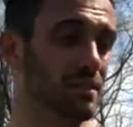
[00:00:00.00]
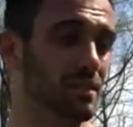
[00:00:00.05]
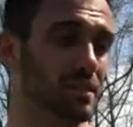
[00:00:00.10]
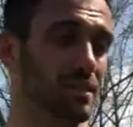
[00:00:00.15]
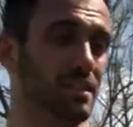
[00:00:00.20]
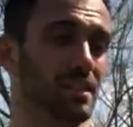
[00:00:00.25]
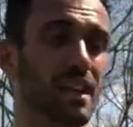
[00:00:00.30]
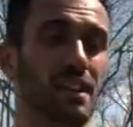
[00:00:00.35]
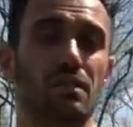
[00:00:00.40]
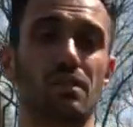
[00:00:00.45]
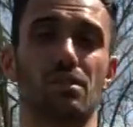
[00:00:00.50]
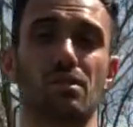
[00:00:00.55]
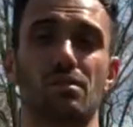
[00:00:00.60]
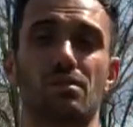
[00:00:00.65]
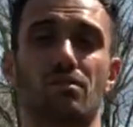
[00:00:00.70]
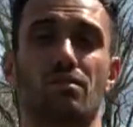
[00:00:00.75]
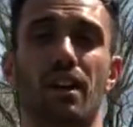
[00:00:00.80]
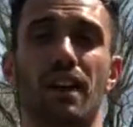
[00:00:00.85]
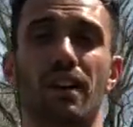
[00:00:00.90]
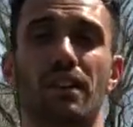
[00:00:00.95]

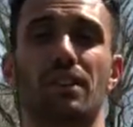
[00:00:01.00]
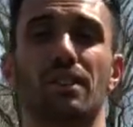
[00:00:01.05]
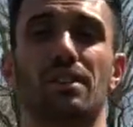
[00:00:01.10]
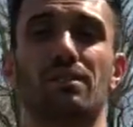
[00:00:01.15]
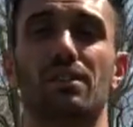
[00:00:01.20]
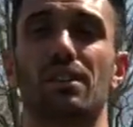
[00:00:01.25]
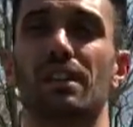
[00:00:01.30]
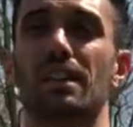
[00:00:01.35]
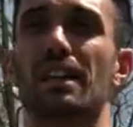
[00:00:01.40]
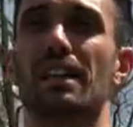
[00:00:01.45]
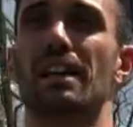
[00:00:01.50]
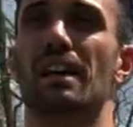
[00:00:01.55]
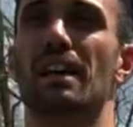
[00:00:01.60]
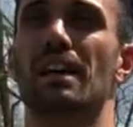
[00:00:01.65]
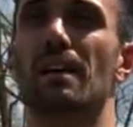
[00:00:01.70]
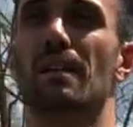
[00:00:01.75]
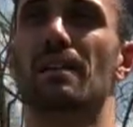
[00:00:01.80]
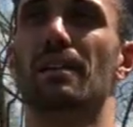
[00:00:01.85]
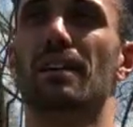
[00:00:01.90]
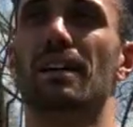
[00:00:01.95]
rarely really
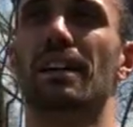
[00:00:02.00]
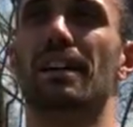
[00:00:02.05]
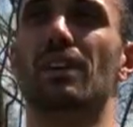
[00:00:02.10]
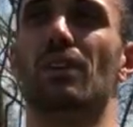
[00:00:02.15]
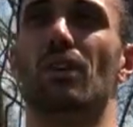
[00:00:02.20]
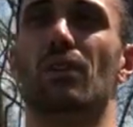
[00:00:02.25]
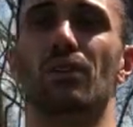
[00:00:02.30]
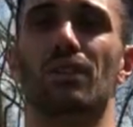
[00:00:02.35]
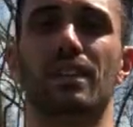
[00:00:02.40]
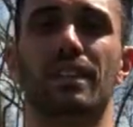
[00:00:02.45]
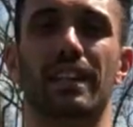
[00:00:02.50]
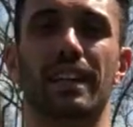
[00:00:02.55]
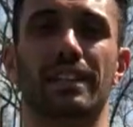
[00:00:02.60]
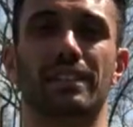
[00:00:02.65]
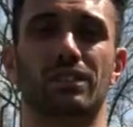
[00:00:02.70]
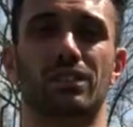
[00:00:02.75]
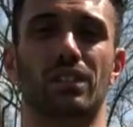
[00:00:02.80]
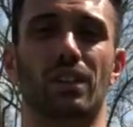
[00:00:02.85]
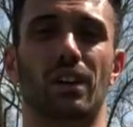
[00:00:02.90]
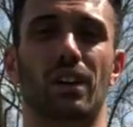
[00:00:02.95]
hit over the net,
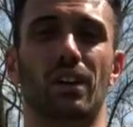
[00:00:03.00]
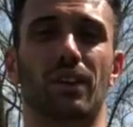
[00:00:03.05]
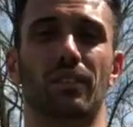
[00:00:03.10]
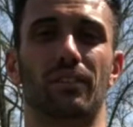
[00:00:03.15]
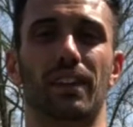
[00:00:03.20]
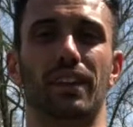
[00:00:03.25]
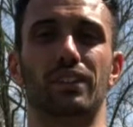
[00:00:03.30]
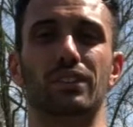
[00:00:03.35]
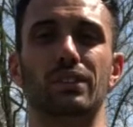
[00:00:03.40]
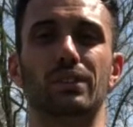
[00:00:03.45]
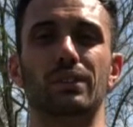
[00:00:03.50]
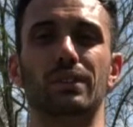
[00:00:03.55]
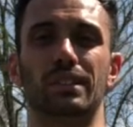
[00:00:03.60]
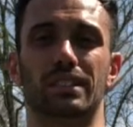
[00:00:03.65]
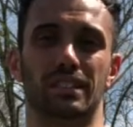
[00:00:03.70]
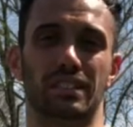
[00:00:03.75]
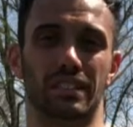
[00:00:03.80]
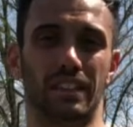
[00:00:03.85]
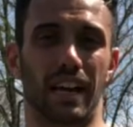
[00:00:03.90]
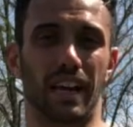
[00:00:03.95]
so if I do,
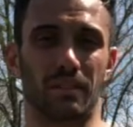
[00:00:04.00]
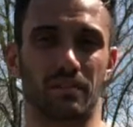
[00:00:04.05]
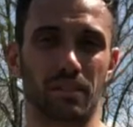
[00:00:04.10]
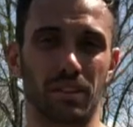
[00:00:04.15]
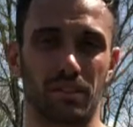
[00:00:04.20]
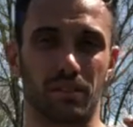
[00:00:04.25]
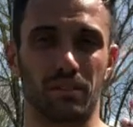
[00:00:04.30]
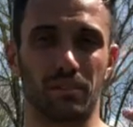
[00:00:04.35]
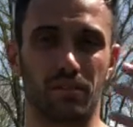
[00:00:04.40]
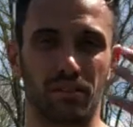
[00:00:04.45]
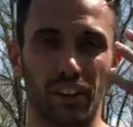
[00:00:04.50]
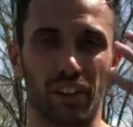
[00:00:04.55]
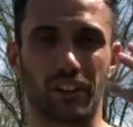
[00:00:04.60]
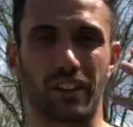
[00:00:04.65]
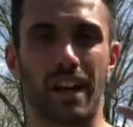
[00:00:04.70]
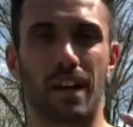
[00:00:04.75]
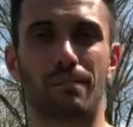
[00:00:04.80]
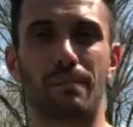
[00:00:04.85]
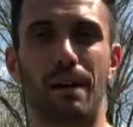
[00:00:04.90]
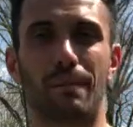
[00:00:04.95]
I can figure
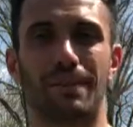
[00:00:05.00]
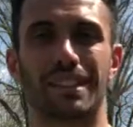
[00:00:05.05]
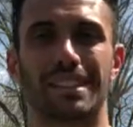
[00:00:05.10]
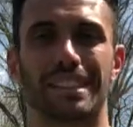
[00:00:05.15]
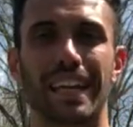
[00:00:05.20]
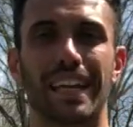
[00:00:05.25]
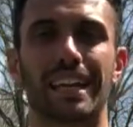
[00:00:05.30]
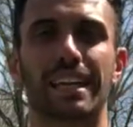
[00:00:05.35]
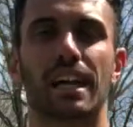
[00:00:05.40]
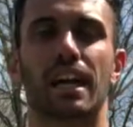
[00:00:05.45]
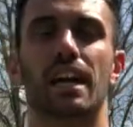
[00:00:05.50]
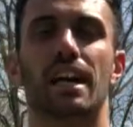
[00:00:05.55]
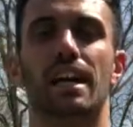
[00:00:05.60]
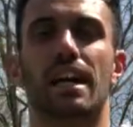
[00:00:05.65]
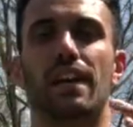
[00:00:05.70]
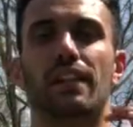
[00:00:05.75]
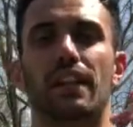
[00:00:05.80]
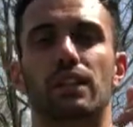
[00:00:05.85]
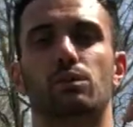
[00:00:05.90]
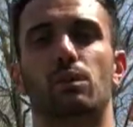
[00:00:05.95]
out my mistake,
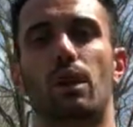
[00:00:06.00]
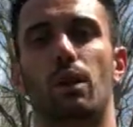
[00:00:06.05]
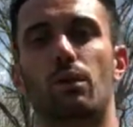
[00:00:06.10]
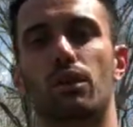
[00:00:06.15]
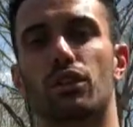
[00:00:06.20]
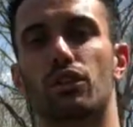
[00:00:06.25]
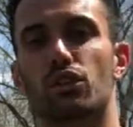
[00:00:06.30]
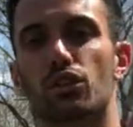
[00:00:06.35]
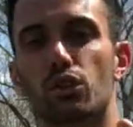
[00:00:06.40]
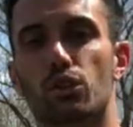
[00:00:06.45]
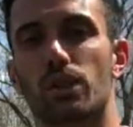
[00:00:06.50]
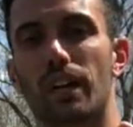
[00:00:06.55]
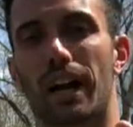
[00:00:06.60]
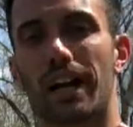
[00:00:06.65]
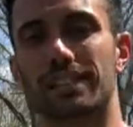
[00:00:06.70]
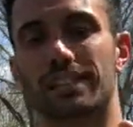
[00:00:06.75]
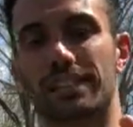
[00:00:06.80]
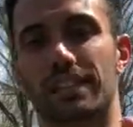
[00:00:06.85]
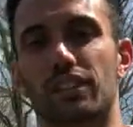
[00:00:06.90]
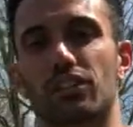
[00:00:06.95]
and that's what I want you
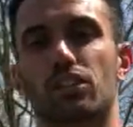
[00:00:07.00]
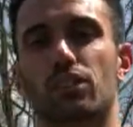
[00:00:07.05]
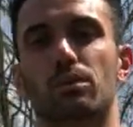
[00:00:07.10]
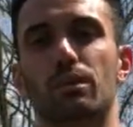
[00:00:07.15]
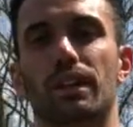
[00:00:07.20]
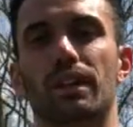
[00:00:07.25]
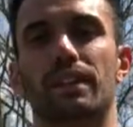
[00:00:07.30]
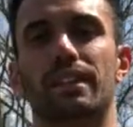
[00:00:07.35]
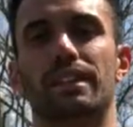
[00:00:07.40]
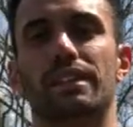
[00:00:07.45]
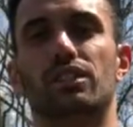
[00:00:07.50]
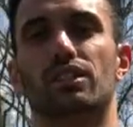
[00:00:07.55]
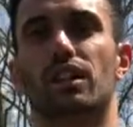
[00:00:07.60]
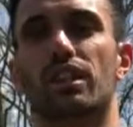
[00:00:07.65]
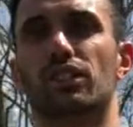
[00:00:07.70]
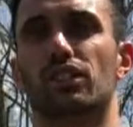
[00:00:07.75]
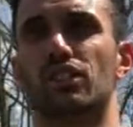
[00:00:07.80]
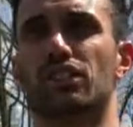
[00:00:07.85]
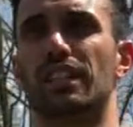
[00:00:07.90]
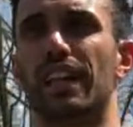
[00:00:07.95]
guys to get good with, is
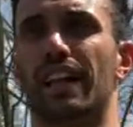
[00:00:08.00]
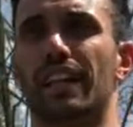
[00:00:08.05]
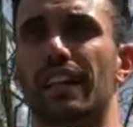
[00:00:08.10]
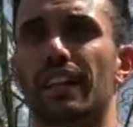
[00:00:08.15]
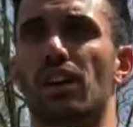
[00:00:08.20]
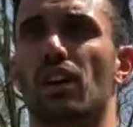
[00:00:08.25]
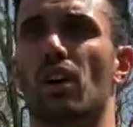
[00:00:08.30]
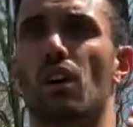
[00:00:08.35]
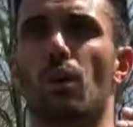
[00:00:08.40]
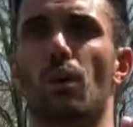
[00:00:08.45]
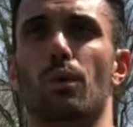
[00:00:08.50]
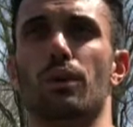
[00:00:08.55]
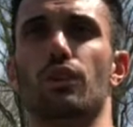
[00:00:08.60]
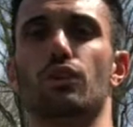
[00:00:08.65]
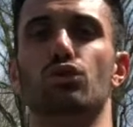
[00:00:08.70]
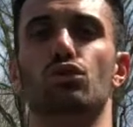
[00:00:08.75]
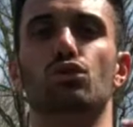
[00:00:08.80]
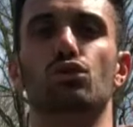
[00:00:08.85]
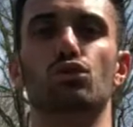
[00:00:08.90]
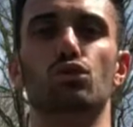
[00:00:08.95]
understanding when you
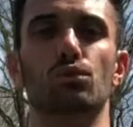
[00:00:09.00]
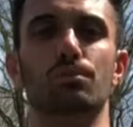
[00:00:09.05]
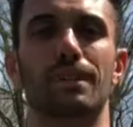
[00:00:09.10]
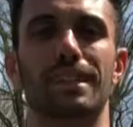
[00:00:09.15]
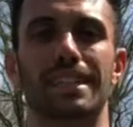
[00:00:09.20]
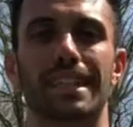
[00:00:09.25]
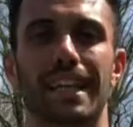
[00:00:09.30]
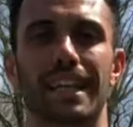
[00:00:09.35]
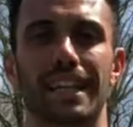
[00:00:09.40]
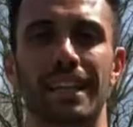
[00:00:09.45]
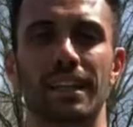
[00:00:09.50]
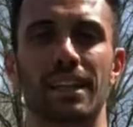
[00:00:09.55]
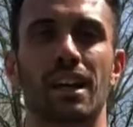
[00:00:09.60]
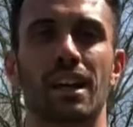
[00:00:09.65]
do mishit it,